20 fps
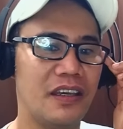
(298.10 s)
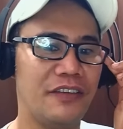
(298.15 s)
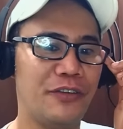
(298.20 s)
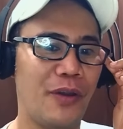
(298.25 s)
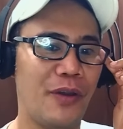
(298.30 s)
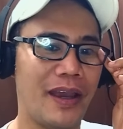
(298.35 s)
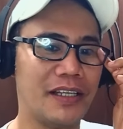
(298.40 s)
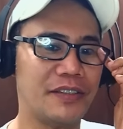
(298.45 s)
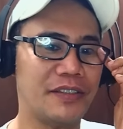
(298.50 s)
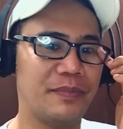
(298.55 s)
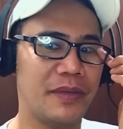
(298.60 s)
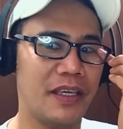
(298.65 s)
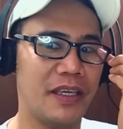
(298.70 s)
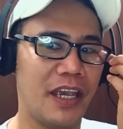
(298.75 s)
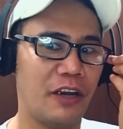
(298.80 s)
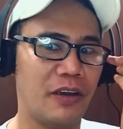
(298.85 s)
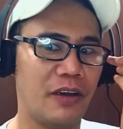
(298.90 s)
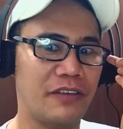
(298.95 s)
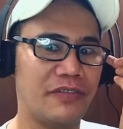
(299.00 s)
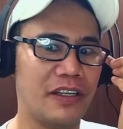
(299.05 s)
If you ask me
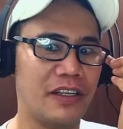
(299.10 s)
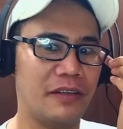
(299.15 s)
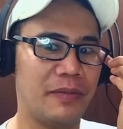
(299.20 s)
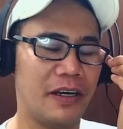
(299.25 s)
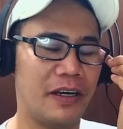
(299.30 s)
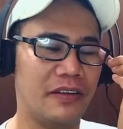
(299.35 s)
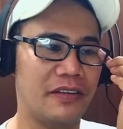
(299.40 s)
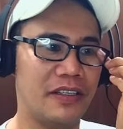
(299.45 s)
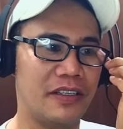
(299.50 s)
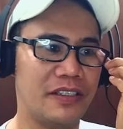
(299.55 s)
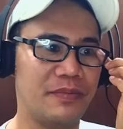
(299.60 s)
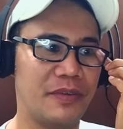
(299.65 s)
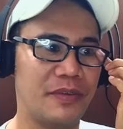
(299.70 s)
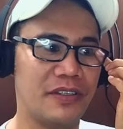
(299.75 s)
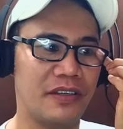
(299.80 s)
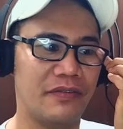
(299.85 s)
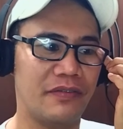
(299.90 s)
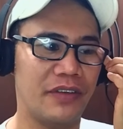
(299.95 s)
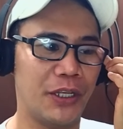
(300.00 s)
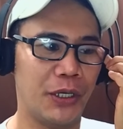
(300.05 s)
how I feel about this
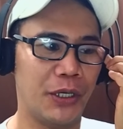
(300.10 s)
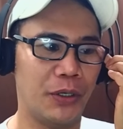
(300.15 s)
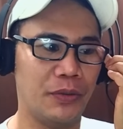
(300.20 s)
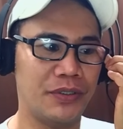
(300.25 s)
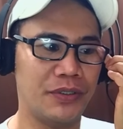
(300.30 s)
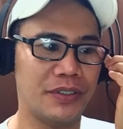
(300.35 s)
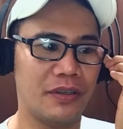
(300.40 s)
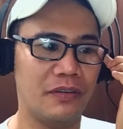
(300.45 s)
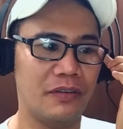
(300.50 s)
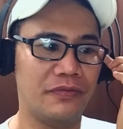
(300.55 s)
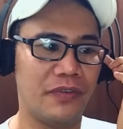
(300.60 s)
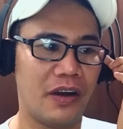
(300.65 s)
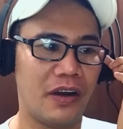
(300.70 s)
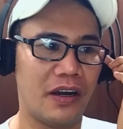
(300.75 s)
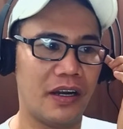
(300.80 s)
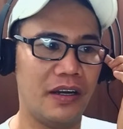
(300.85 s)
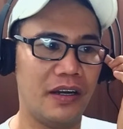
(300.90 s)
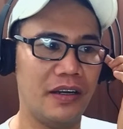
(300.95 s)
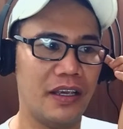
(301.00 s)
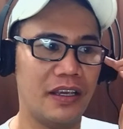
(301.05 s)
music video so
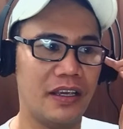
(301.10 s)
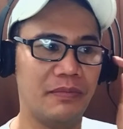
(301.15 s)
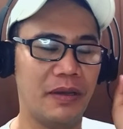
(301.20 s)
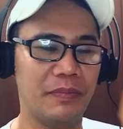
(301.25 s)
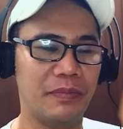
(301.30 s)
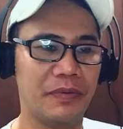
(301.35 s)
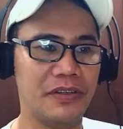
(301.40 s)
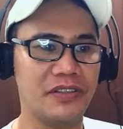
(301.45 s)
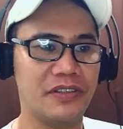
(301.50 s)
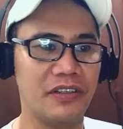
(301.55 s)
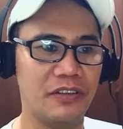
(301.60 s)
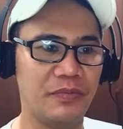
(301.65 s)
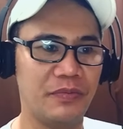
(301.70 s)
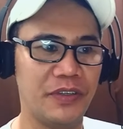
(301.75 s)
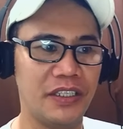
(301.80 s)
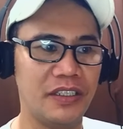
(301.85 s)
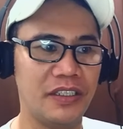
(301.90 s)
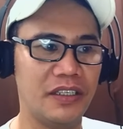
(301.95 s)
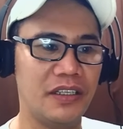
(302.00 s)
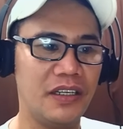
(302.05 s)
far, in my personal
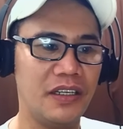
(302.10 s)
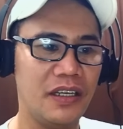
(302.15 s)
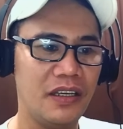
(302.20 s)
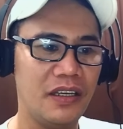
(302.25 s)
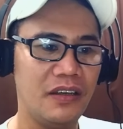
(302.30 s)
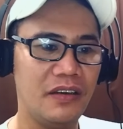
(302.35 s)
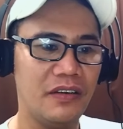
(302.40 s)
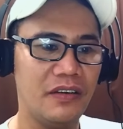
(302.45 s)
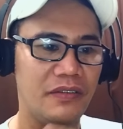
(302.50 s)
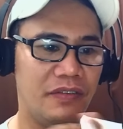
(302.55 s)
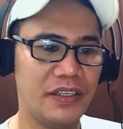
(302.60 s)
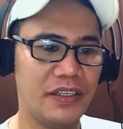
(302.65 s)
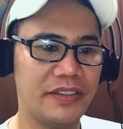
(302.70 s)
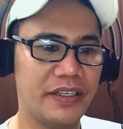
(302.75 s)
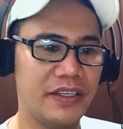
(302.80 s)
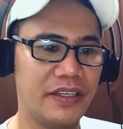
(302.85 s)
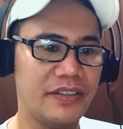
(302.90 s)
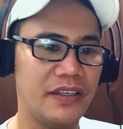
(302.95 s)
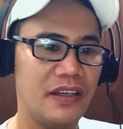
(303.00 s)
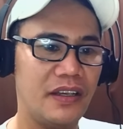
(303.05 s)
opinion,
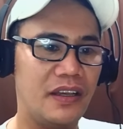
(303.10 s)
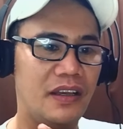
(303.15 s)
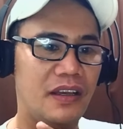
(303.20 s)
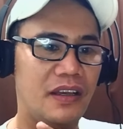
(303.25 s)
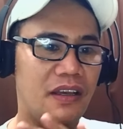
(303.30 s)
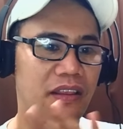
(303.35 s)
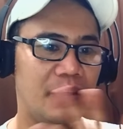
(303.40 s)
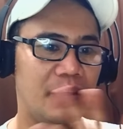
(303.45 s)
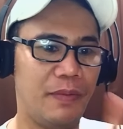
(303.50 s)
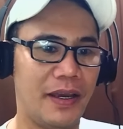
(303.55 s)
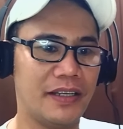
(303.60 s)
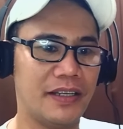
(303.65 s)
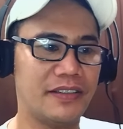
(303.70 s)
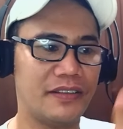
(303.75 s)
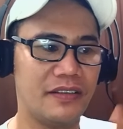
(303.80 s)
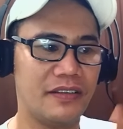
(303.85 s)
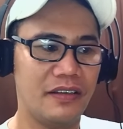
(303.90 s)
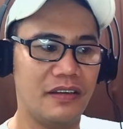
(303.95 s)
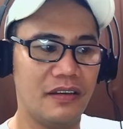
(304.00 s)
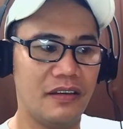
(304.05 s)
this is the
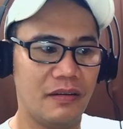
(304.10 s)
best